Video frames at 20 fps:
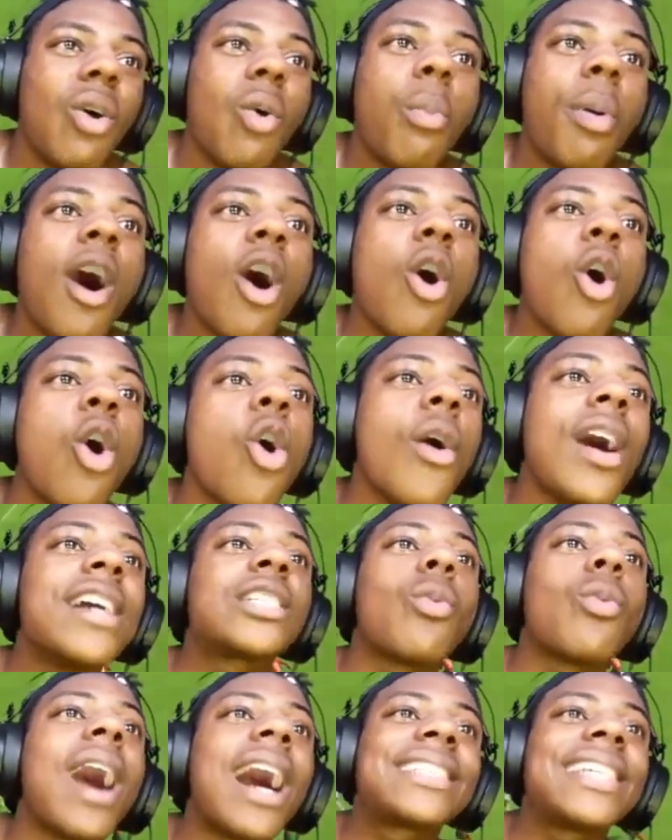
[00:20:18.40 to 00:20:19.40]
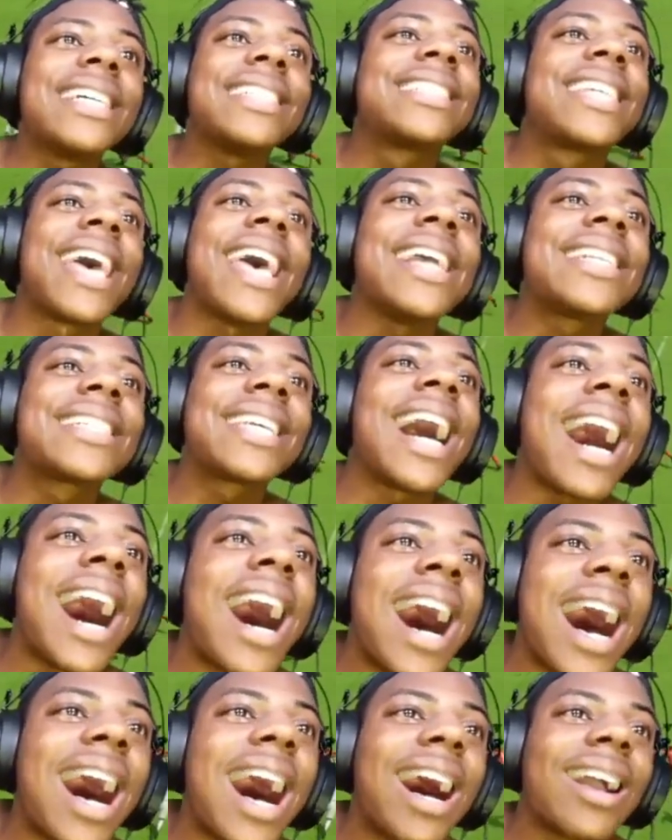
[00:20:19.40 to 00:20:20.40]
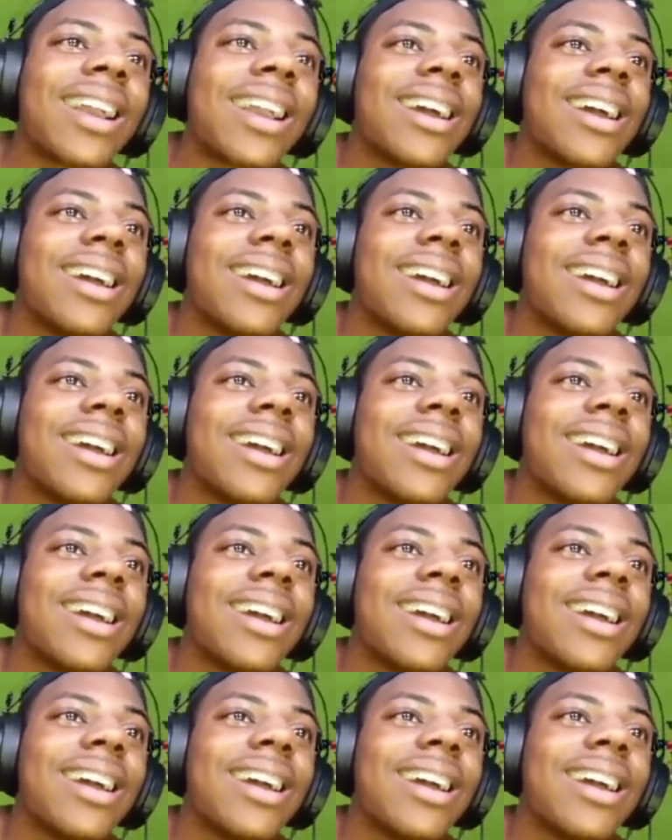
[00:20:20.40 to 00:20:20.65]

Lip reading: Bro, who is watching TikTok?